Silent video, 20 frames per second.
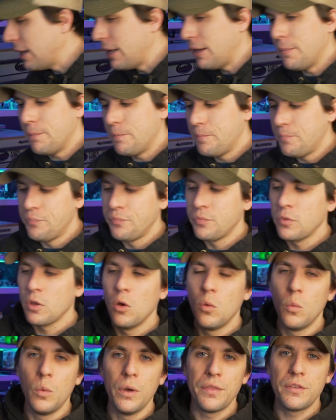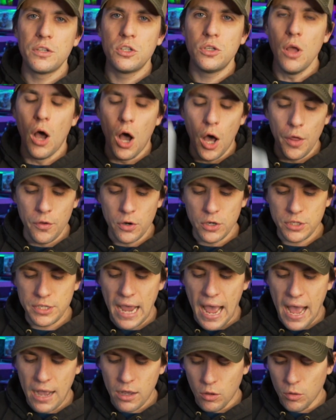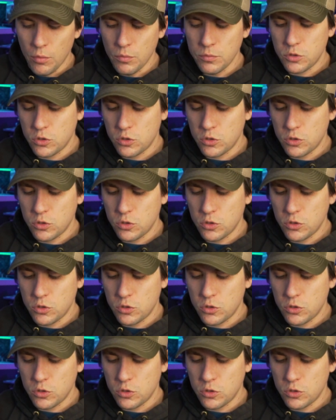it with other tackle